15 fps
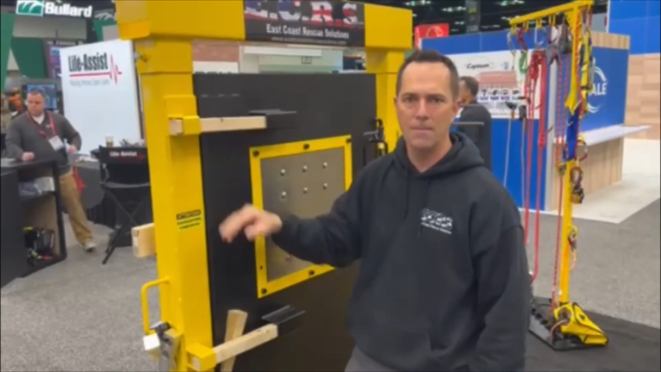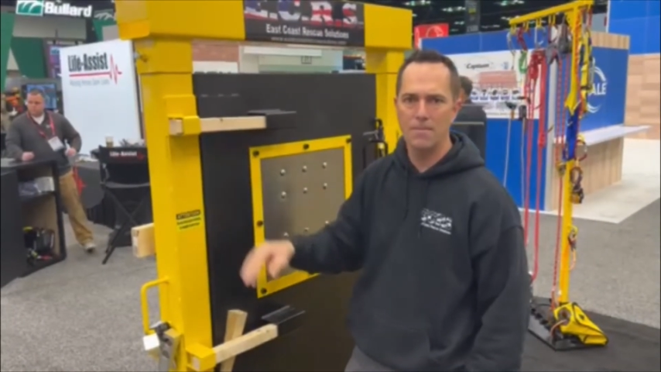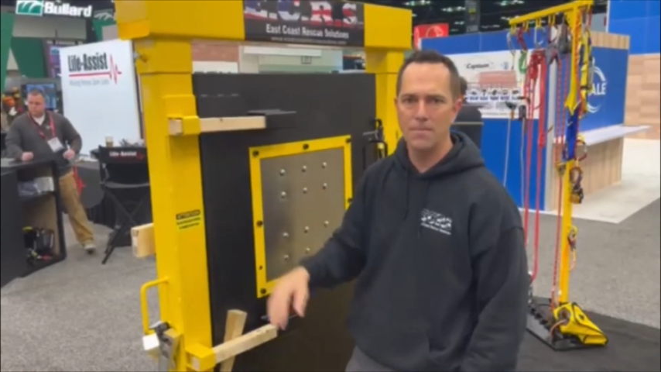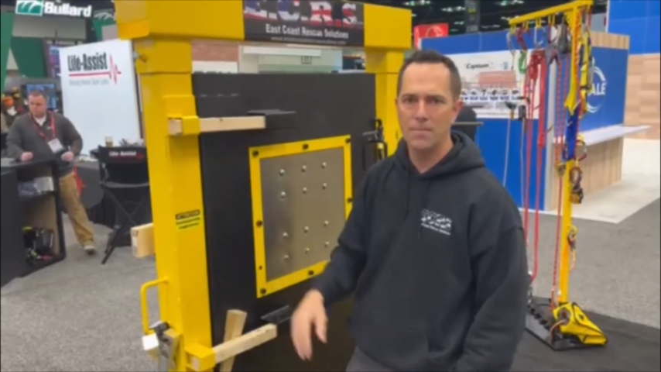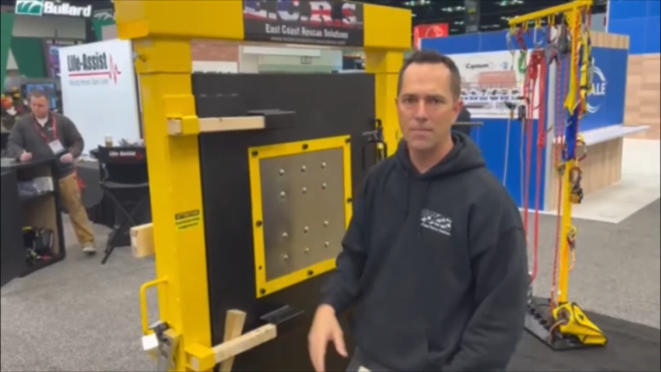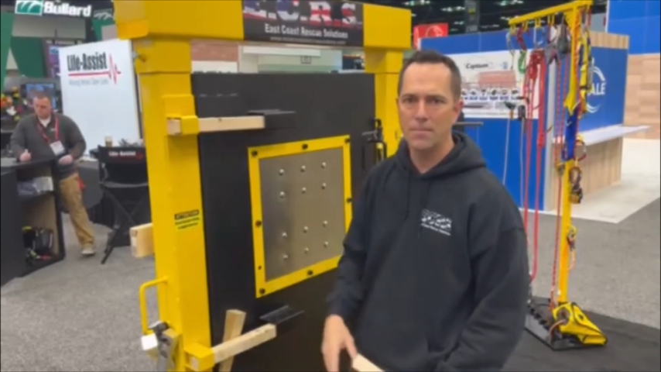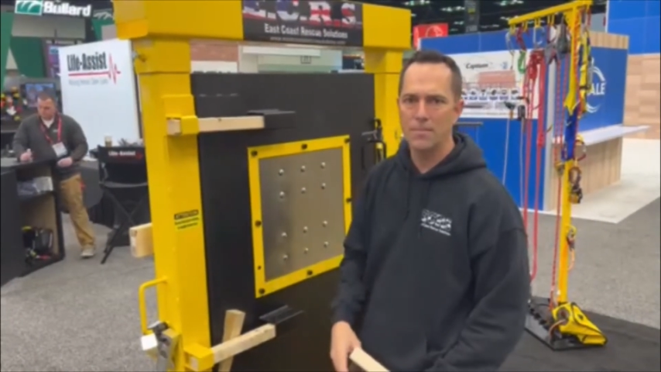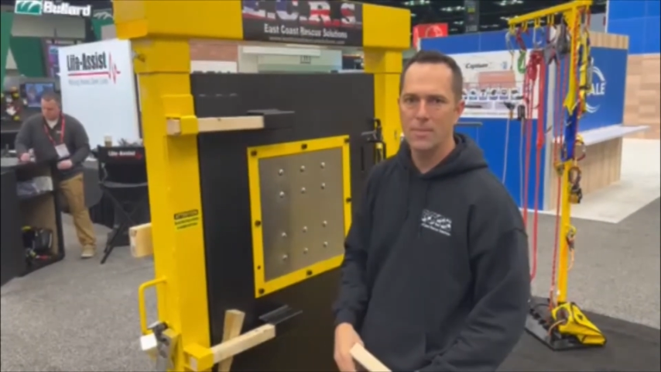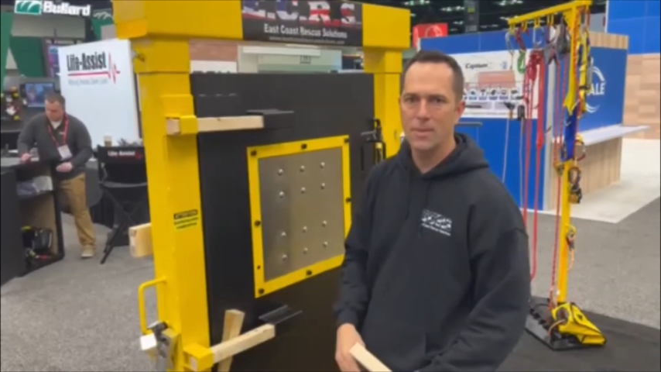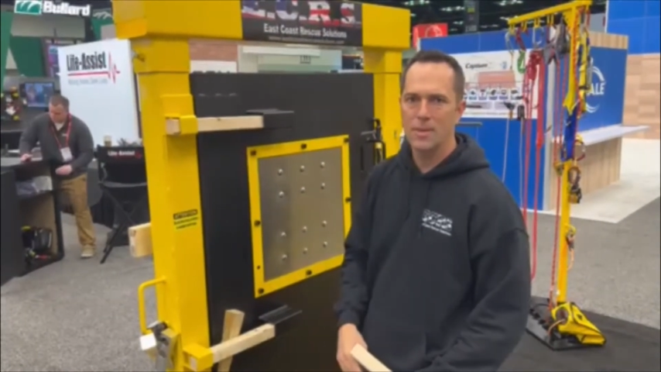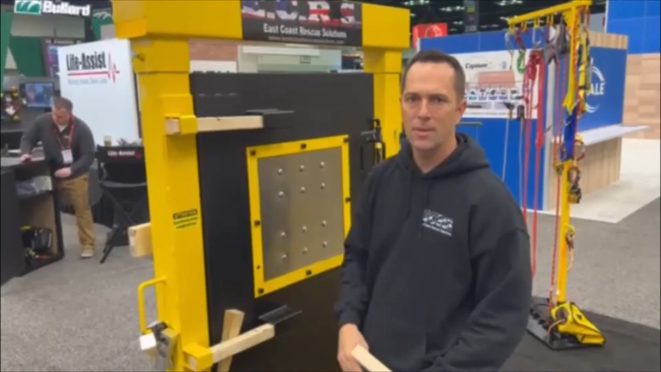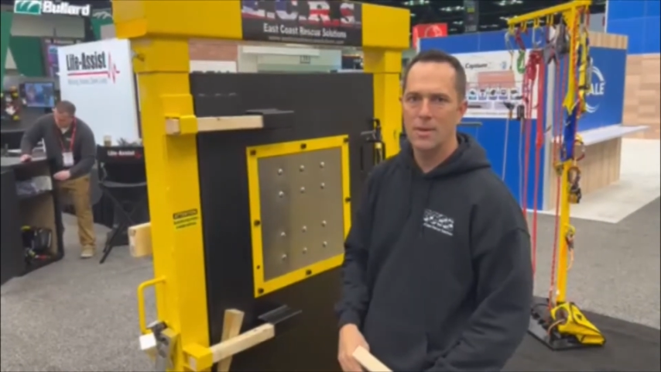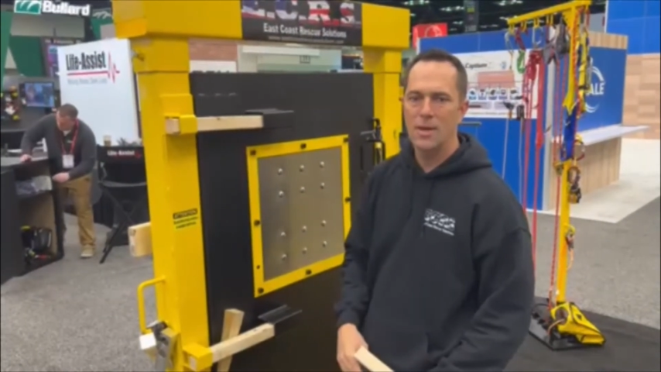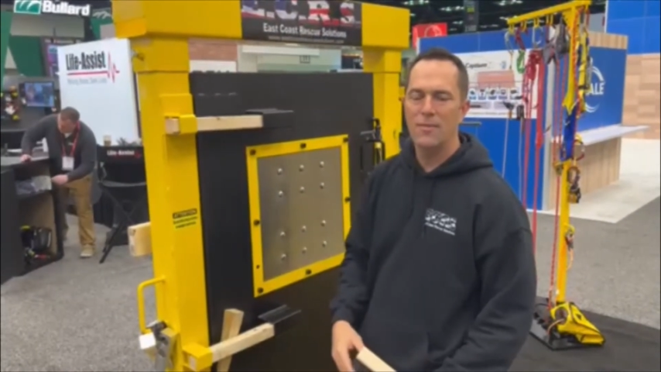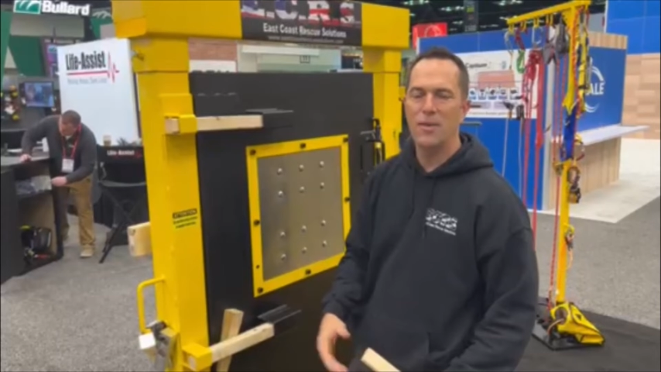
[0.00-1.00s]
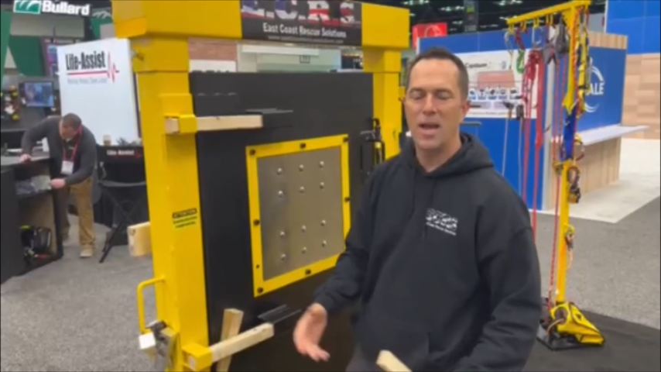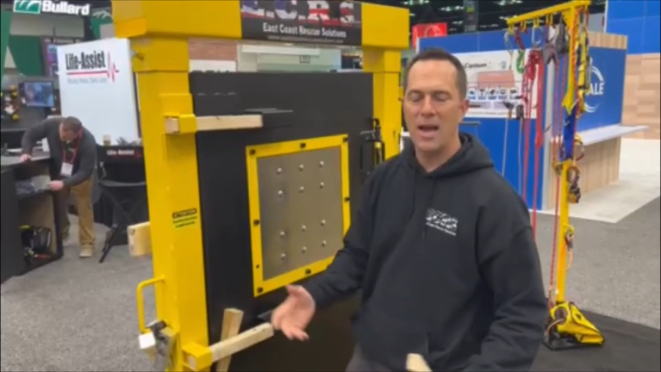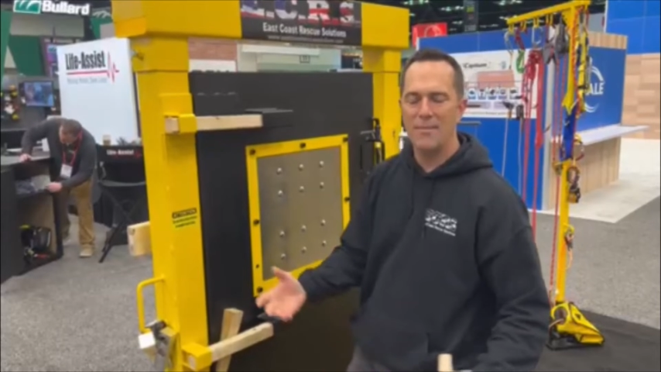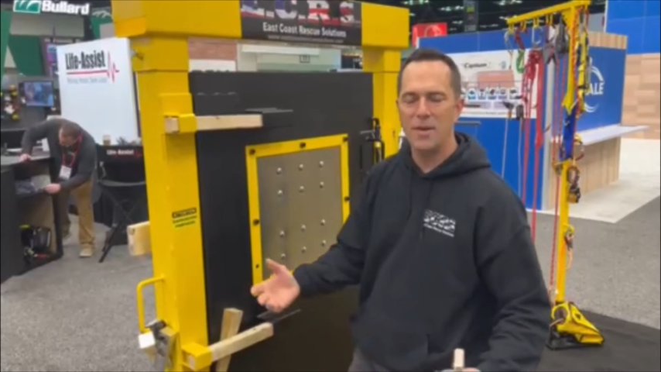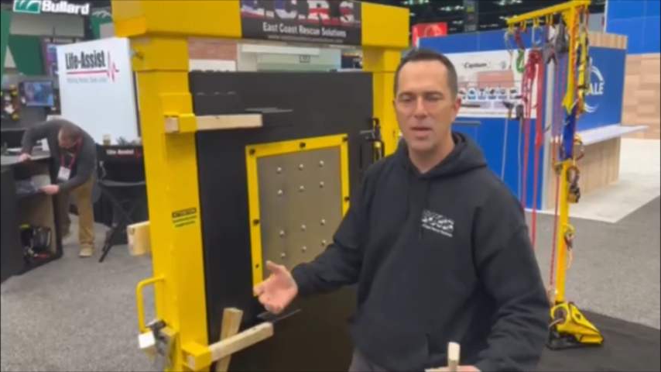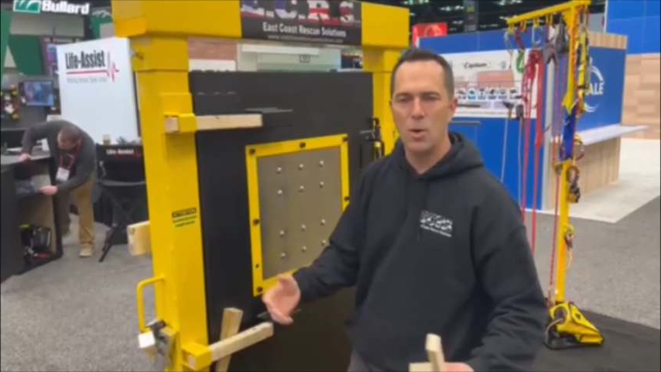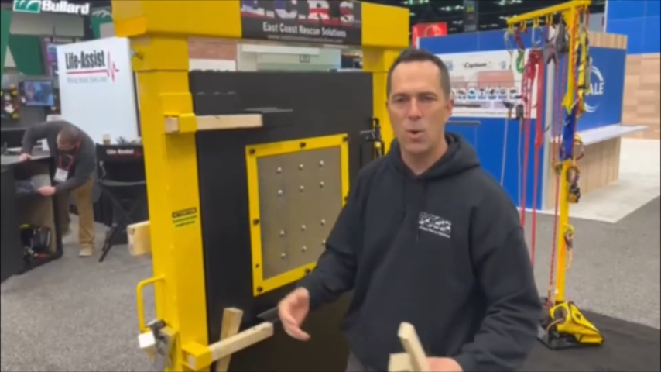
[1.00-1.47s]
If you
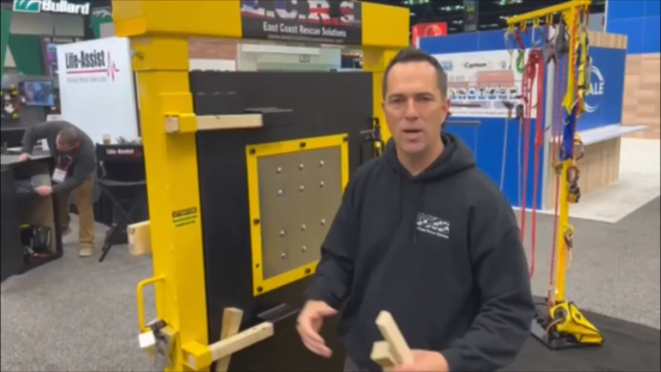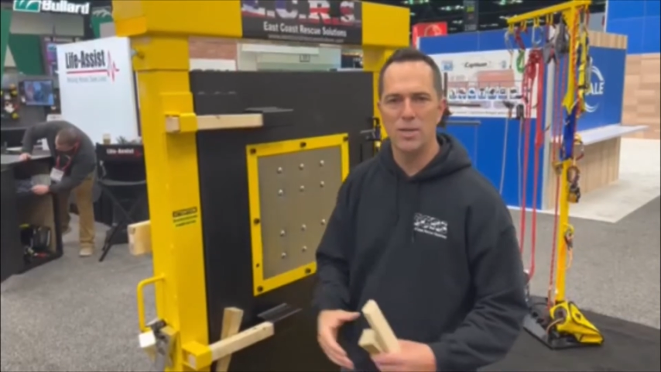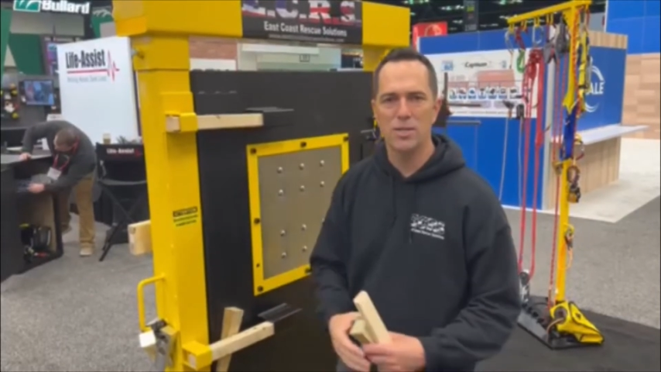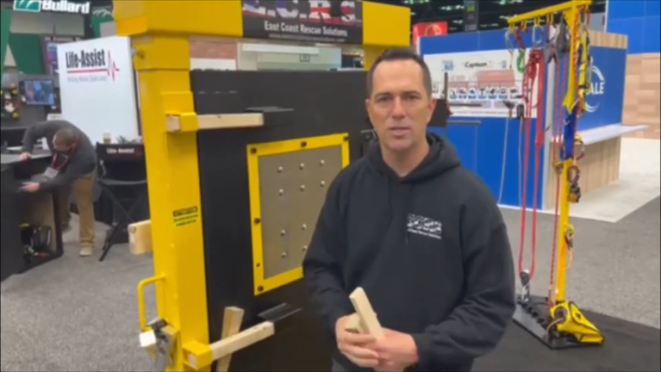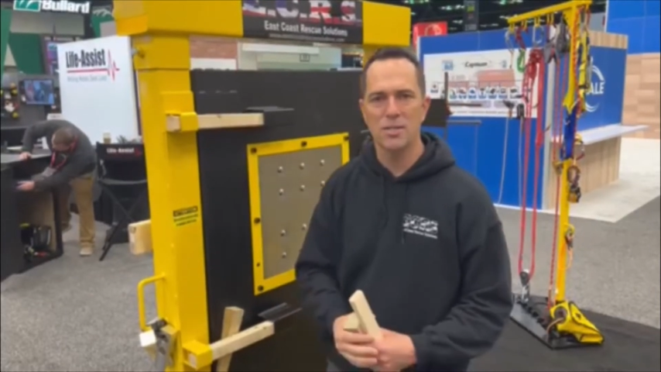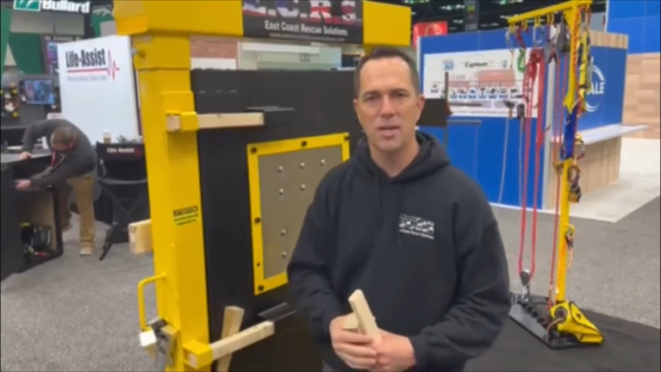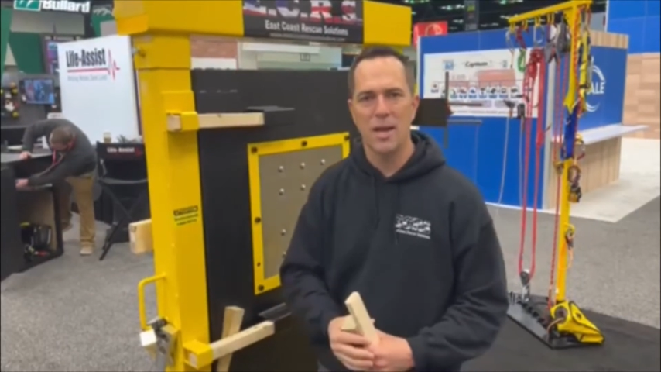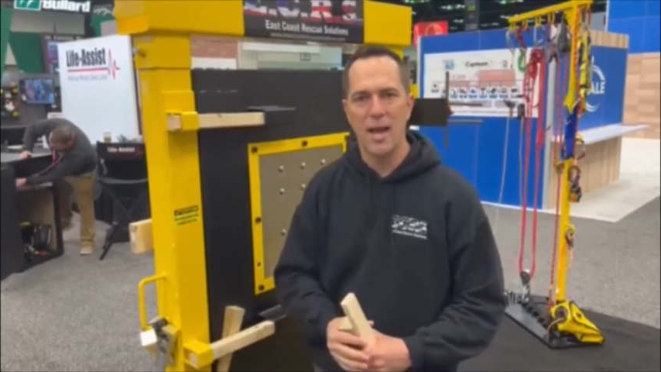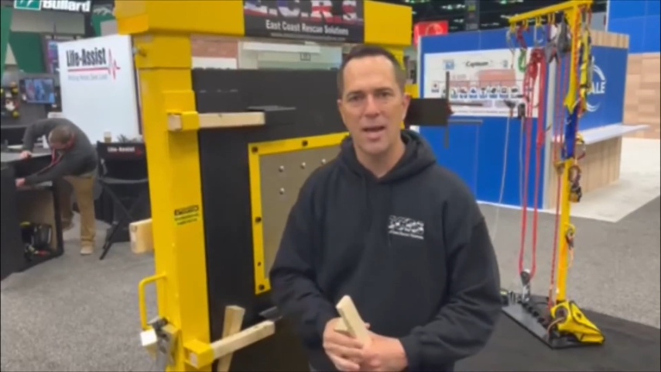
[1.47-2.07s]
have any questions on